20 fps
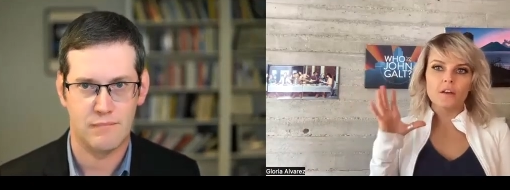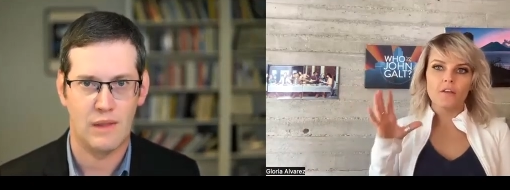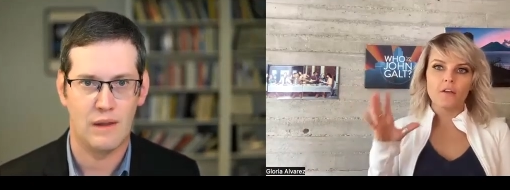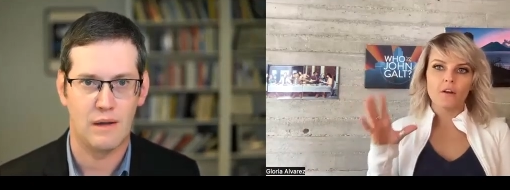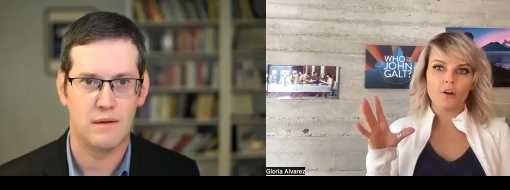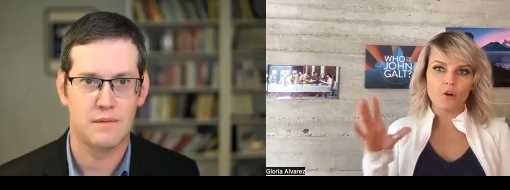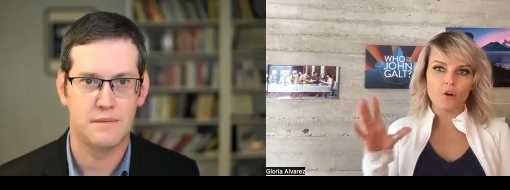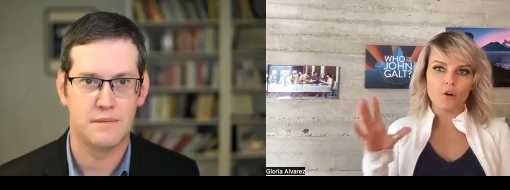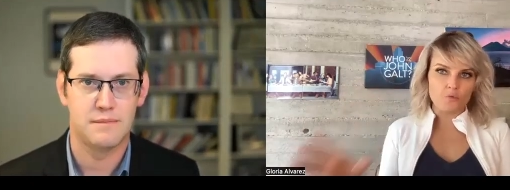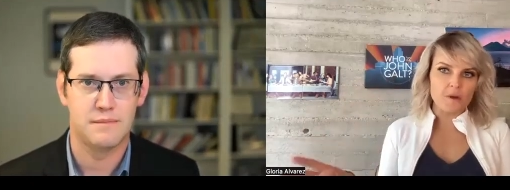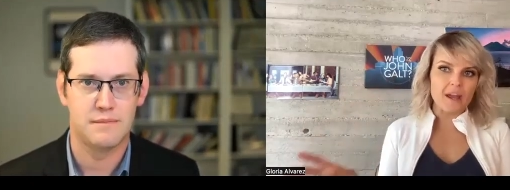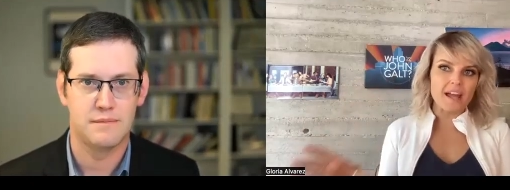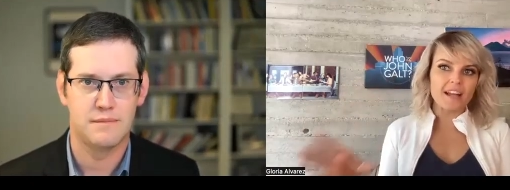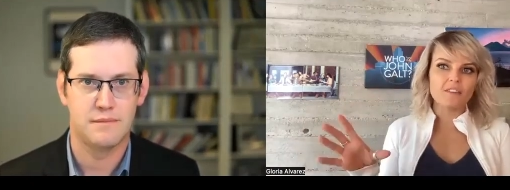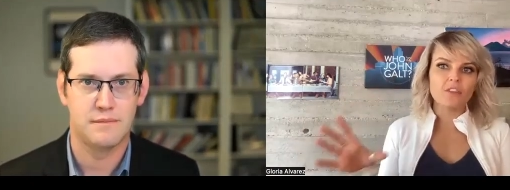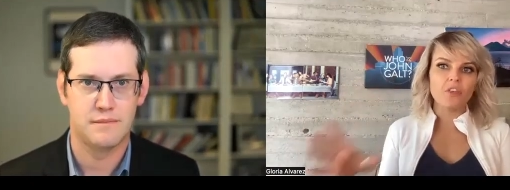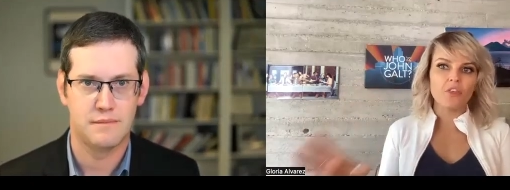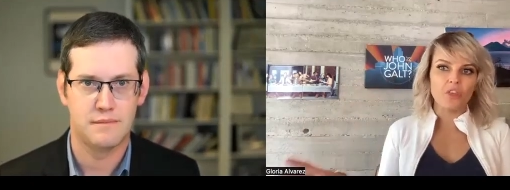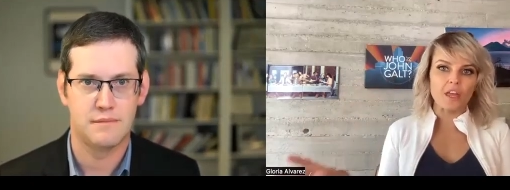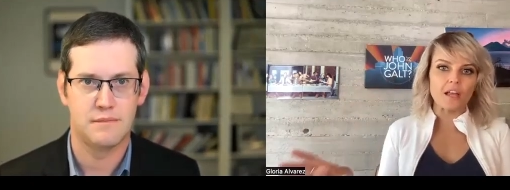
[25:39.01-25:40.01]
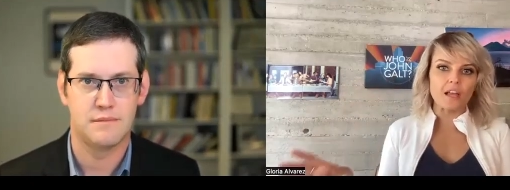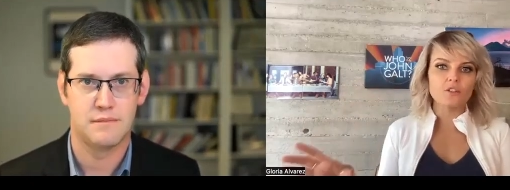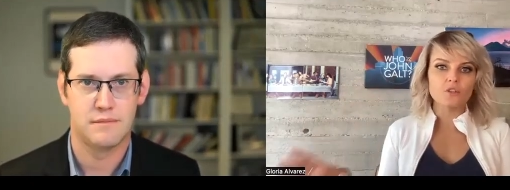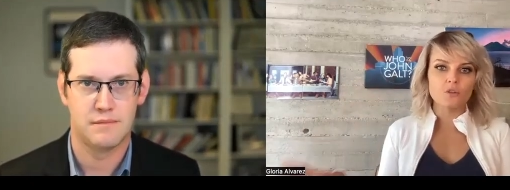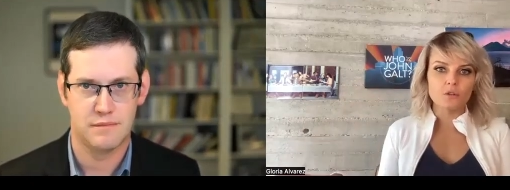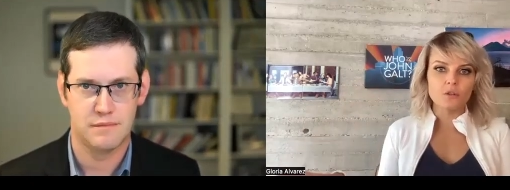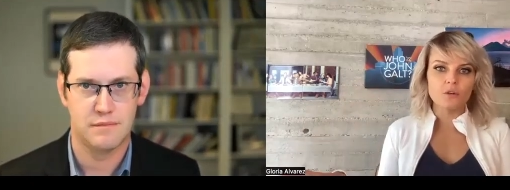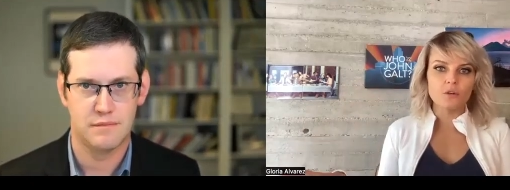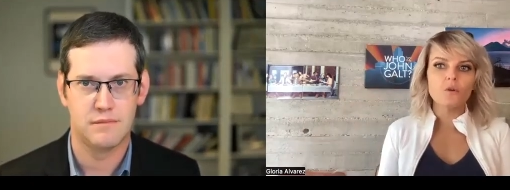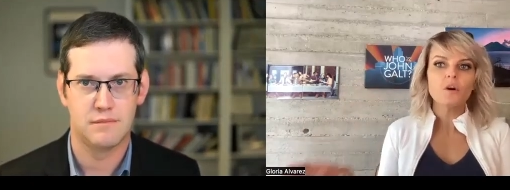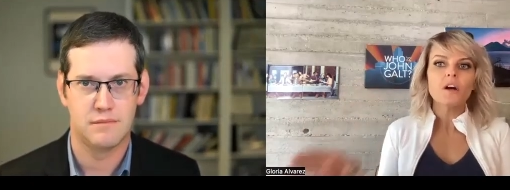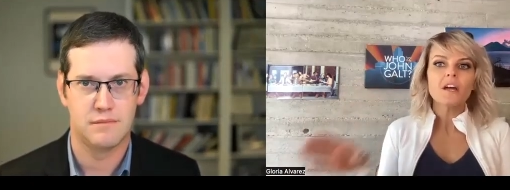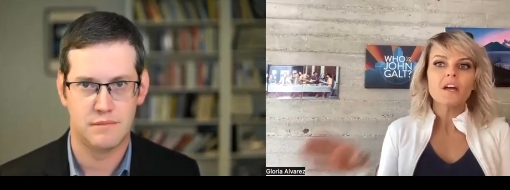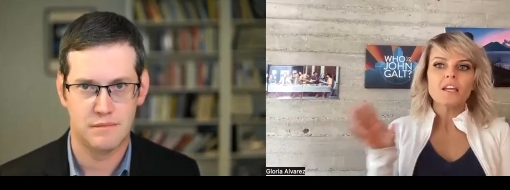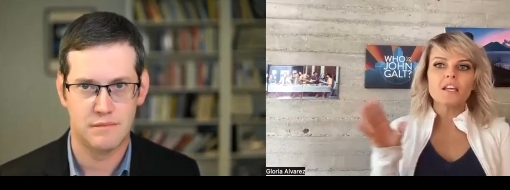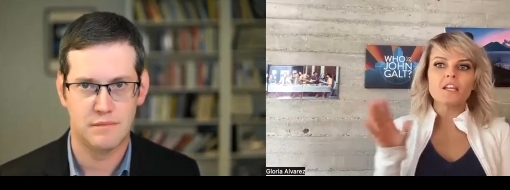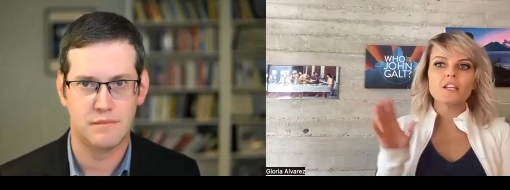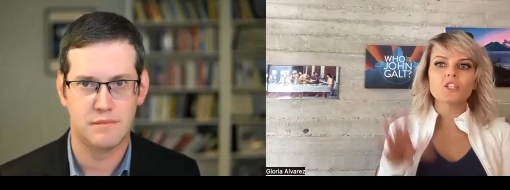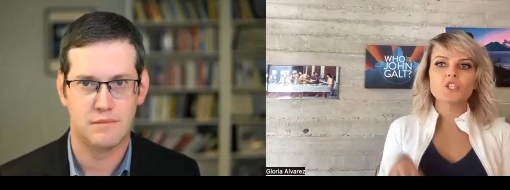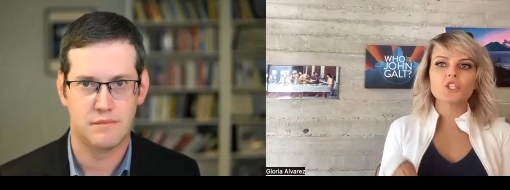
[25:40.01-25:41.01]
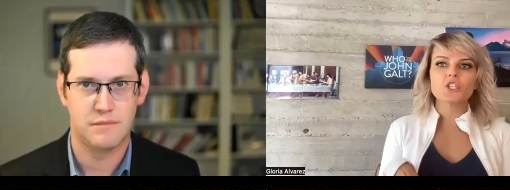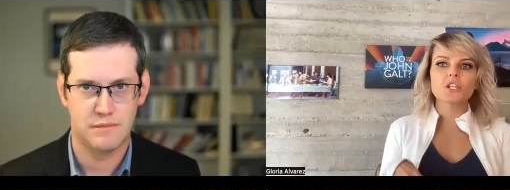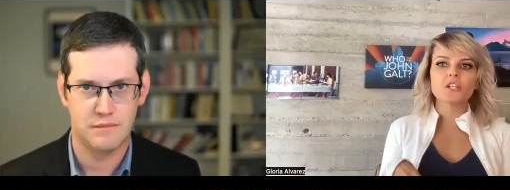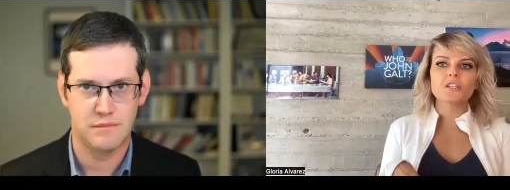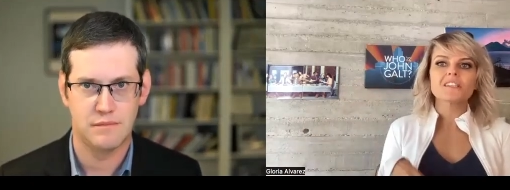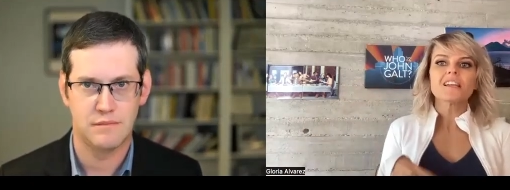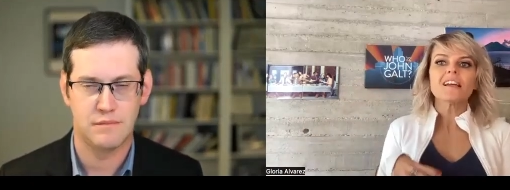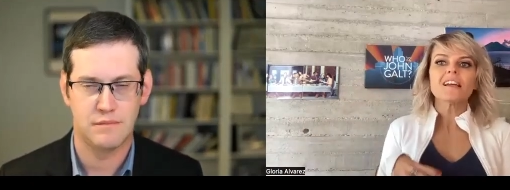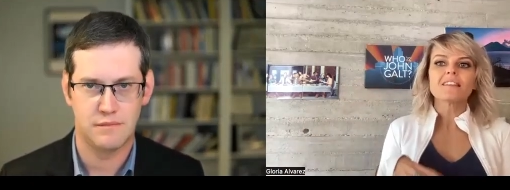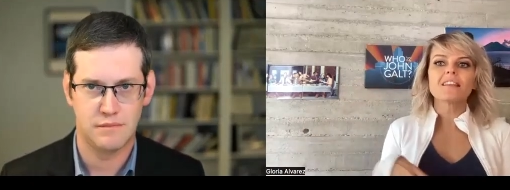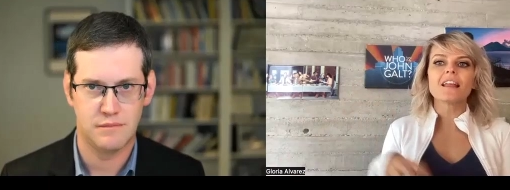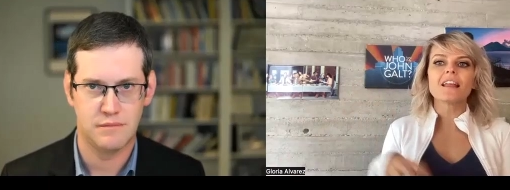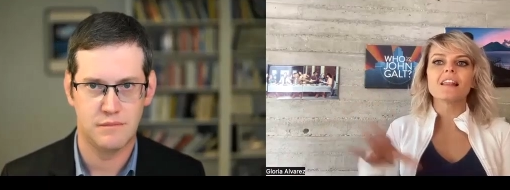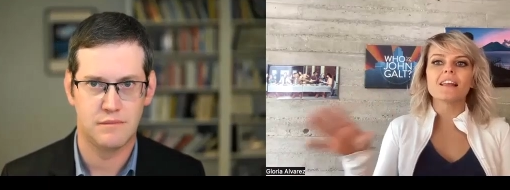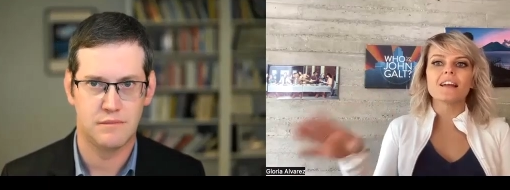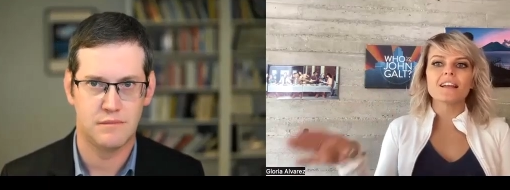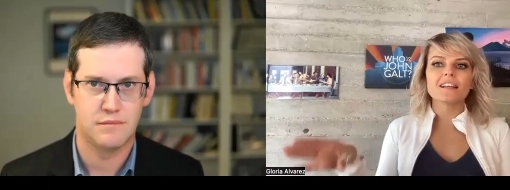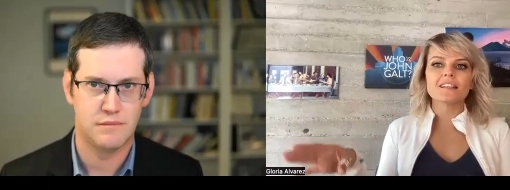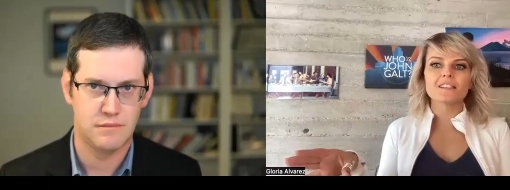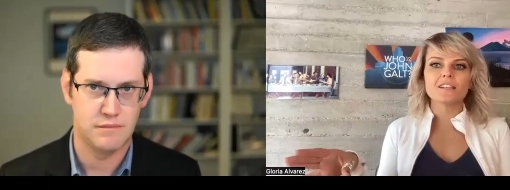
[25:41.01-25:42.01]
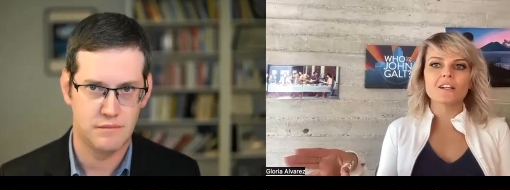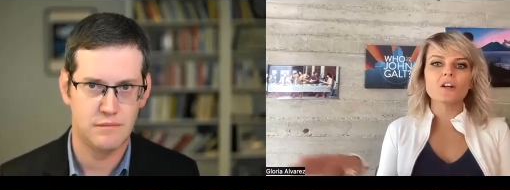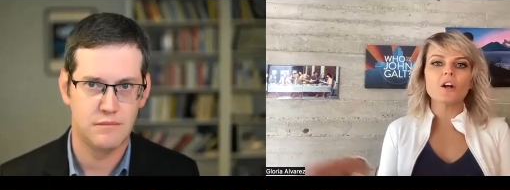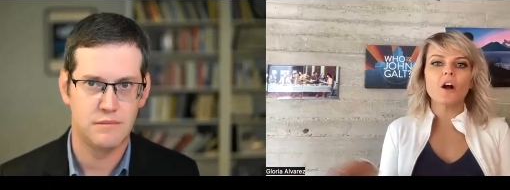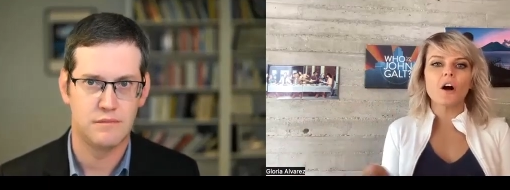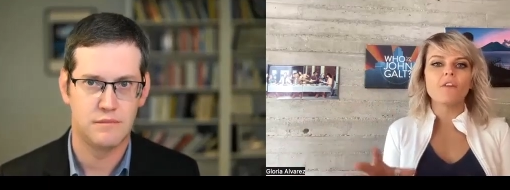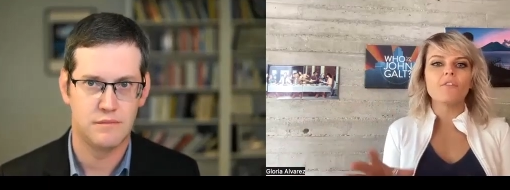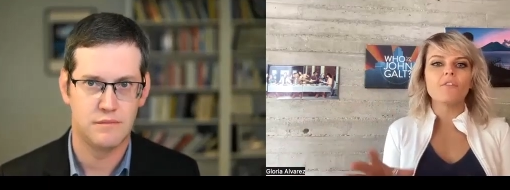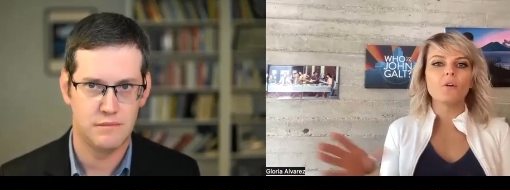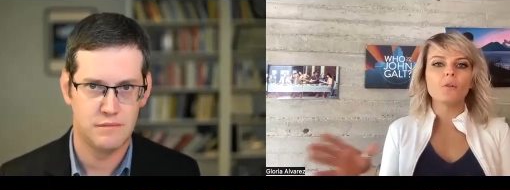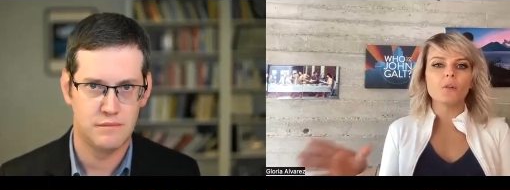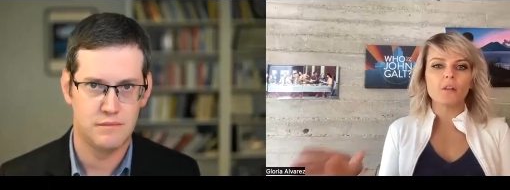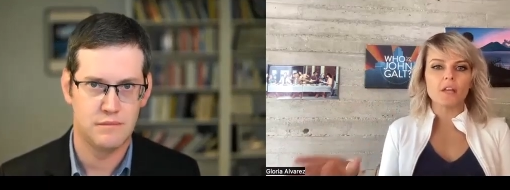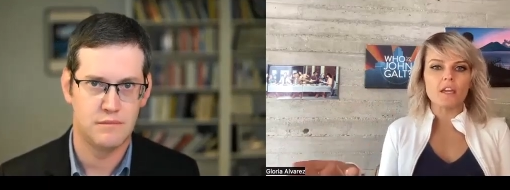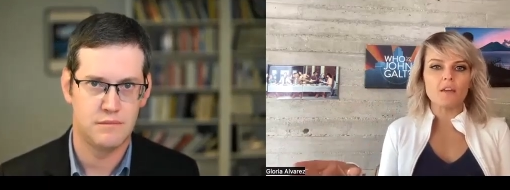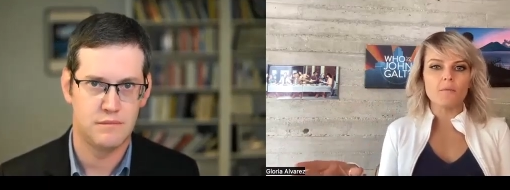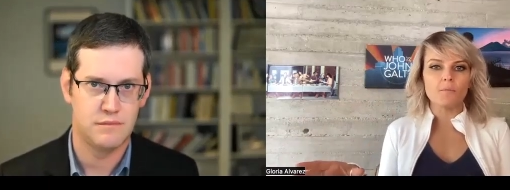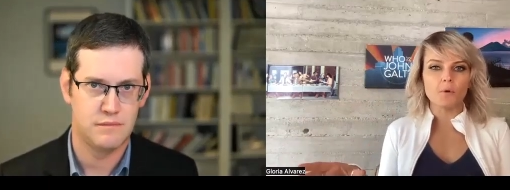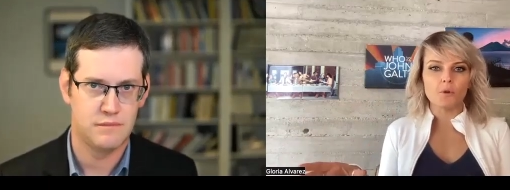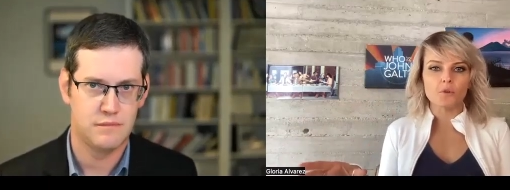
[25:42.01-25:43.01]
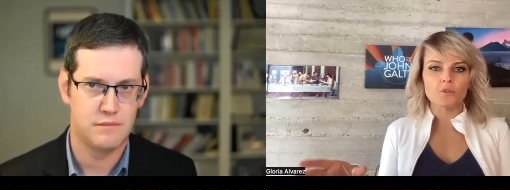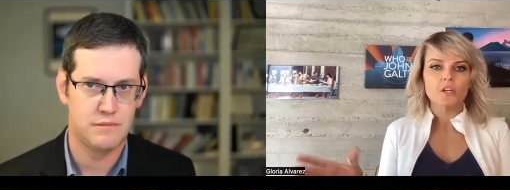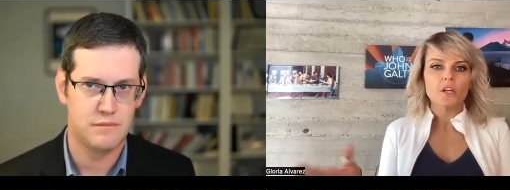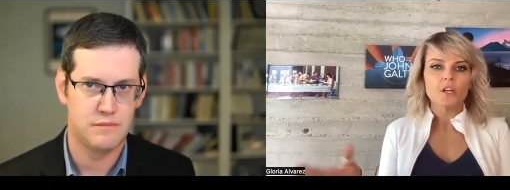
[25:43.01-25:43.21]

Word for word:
Speaker 1: correct thing to do is just the lesser of all evils